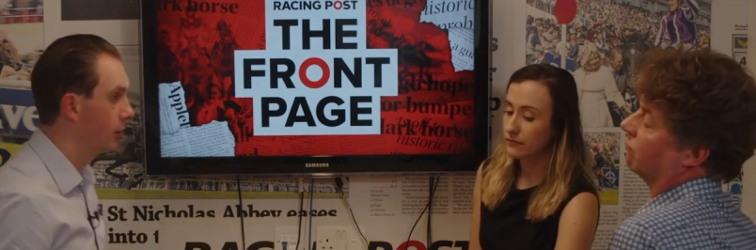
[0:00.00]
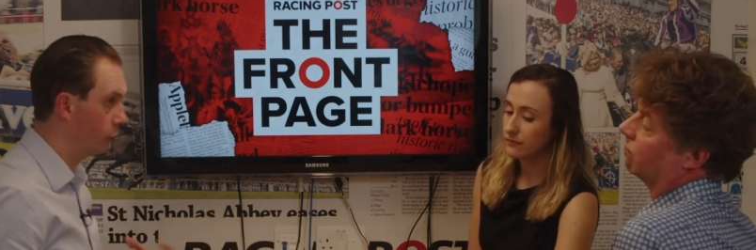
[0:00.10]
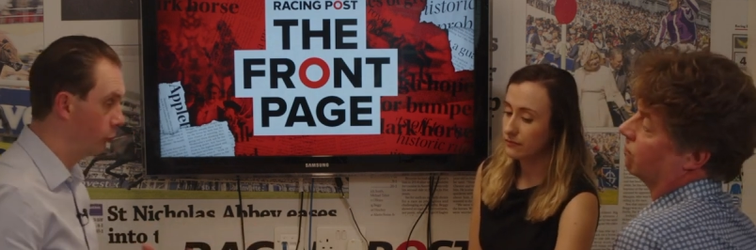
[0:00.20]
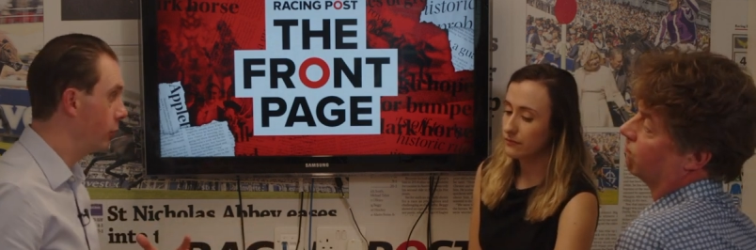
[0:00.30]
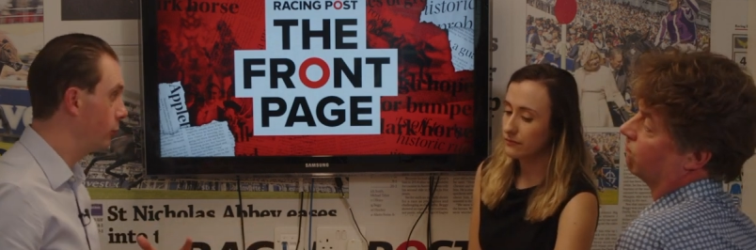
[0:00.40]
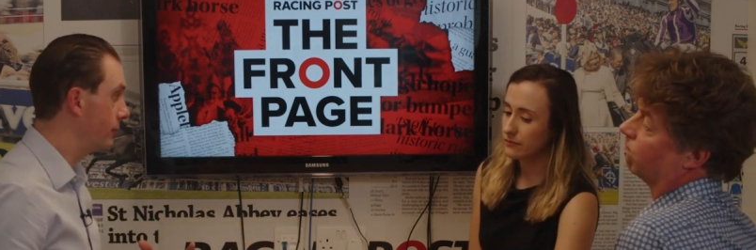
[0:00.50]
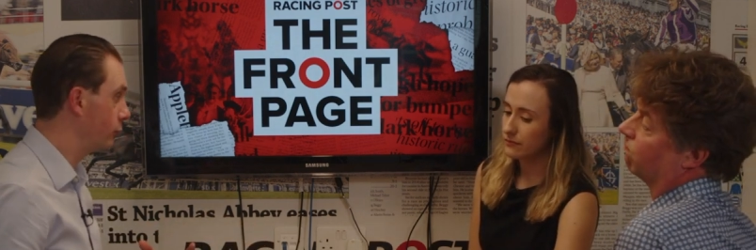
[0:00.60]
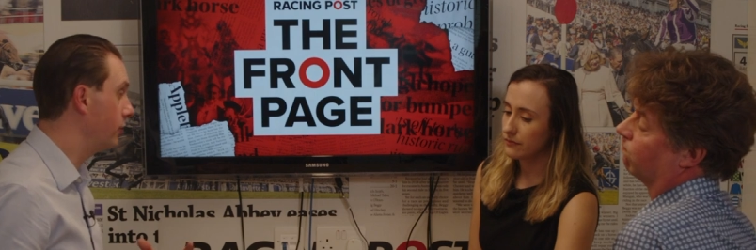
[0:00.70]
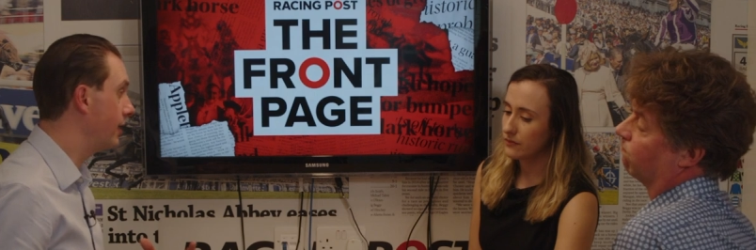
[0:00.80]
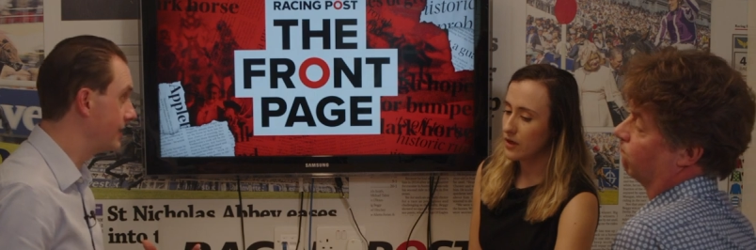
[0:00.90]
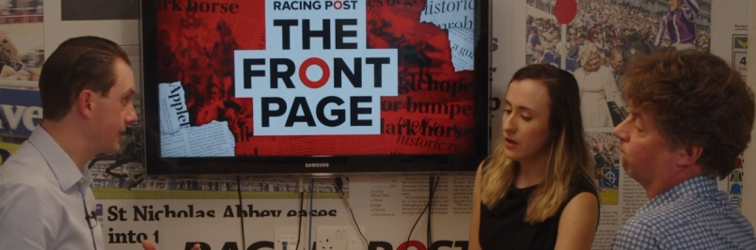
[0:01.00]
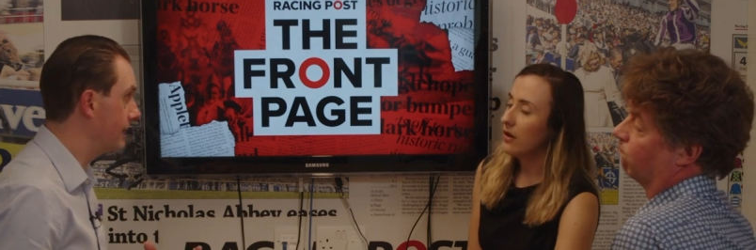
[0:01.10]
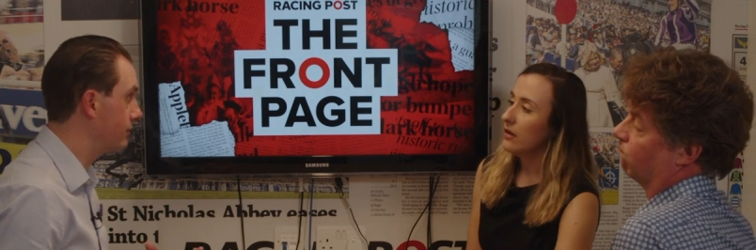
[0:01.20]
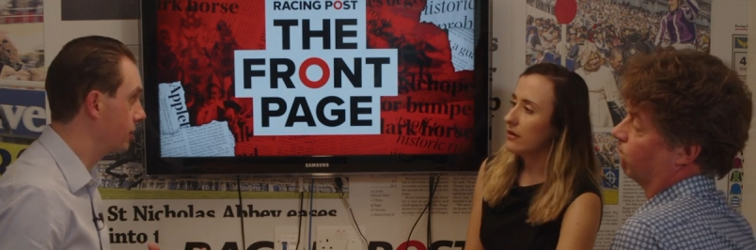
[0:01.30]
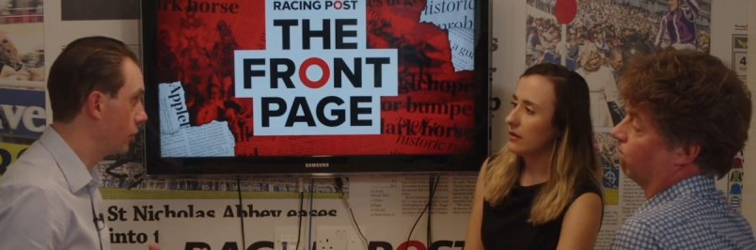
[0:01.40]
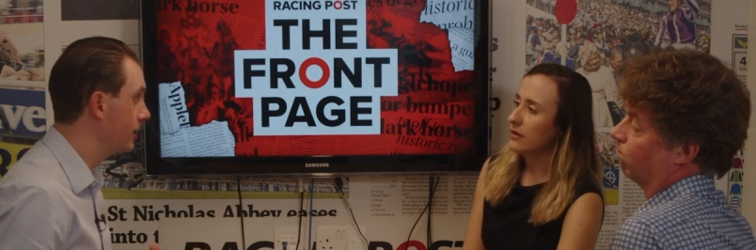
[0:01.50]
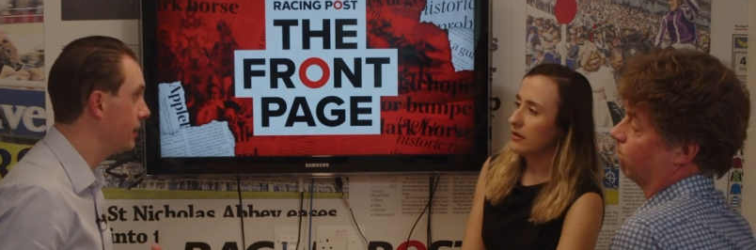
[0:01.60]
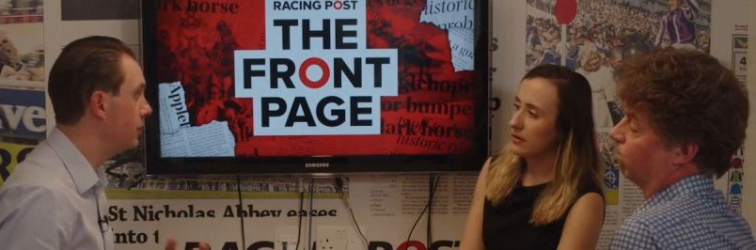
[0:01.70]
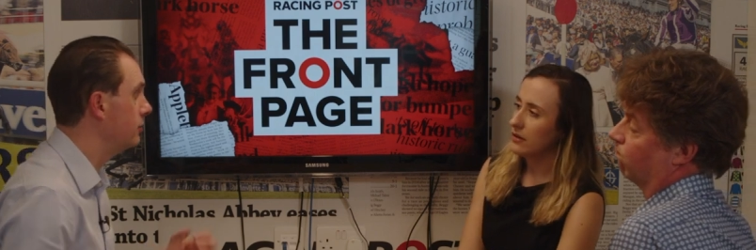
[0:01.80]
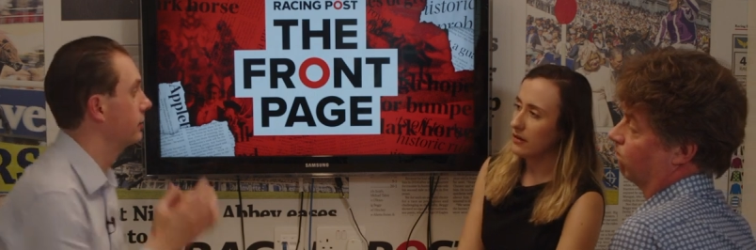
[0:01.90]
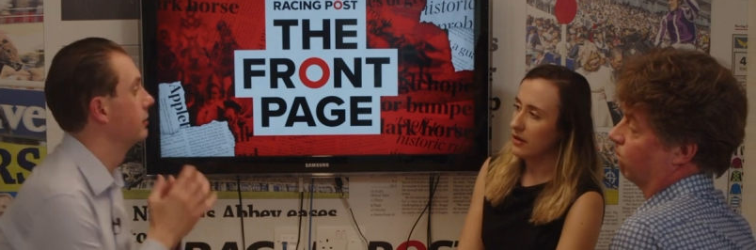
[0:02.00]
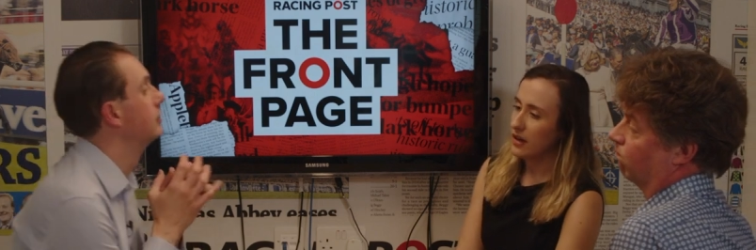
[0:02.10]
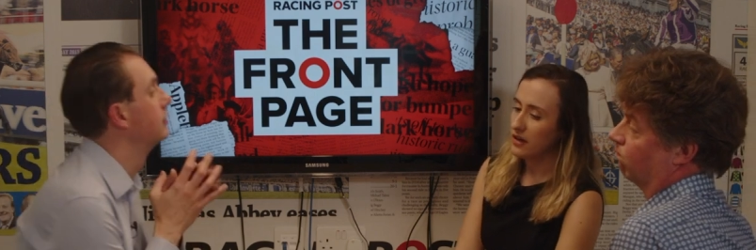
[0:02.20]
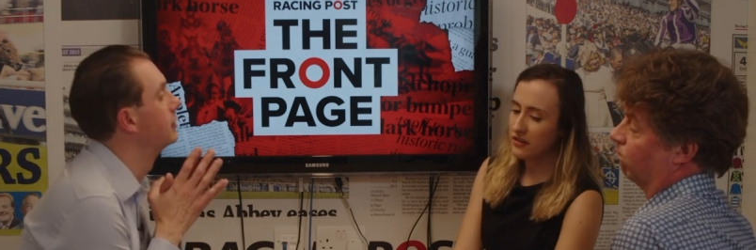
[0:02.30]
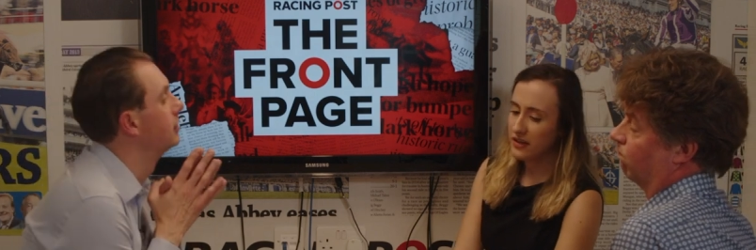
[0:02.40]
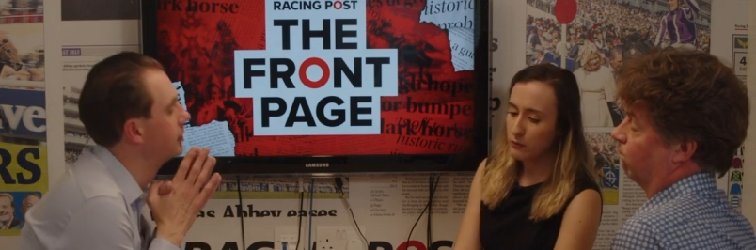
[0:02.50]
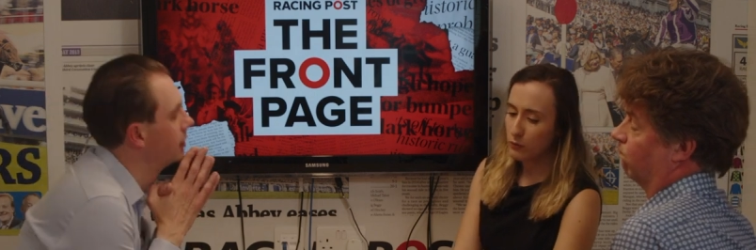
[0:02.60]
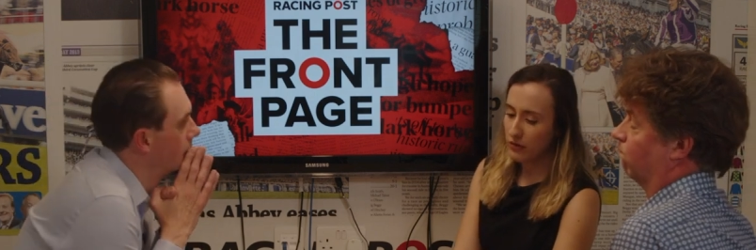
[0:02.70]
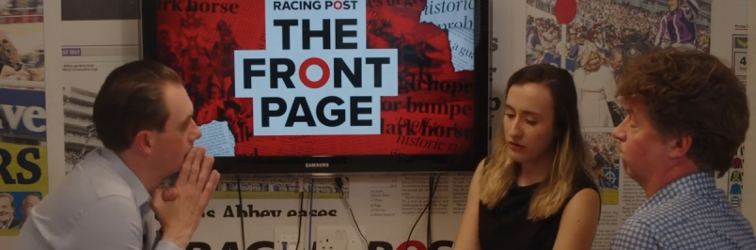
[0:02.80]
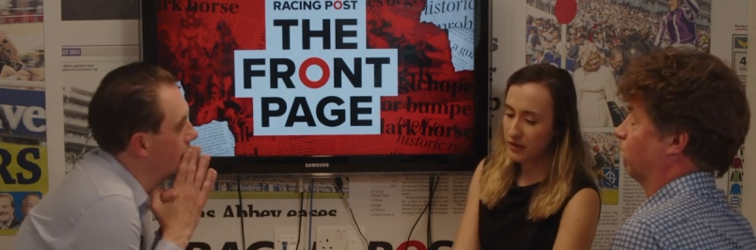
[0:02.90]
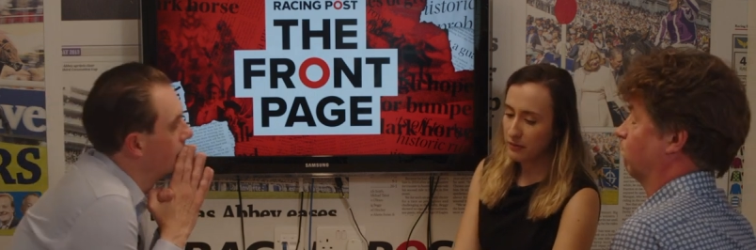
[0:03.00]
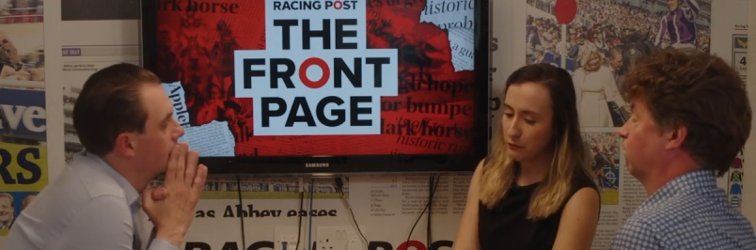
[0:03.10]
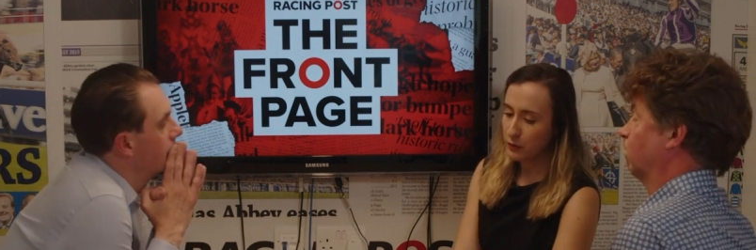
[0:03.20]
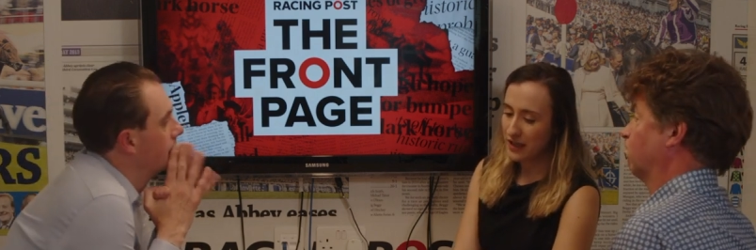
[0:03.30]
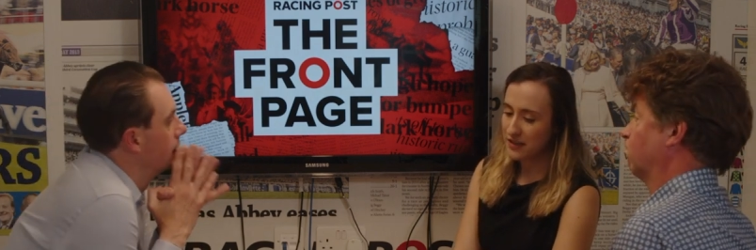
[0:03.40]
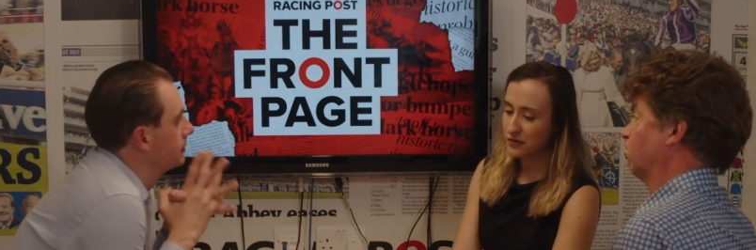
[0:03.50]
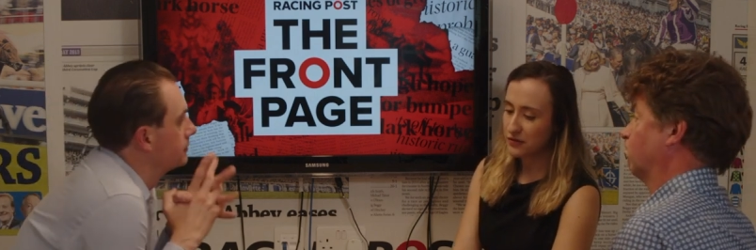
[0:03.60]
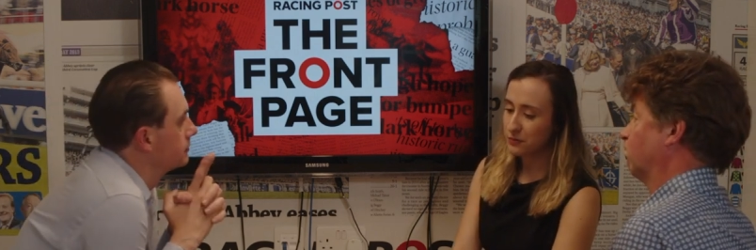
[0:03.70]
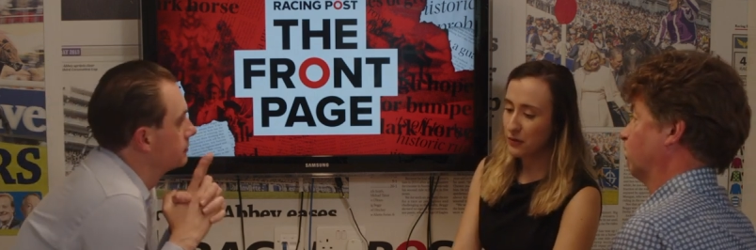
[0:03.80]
Speaker 1: will we, will they keep coming over?
Speaker 2: And I think one thing about Royal Ascot as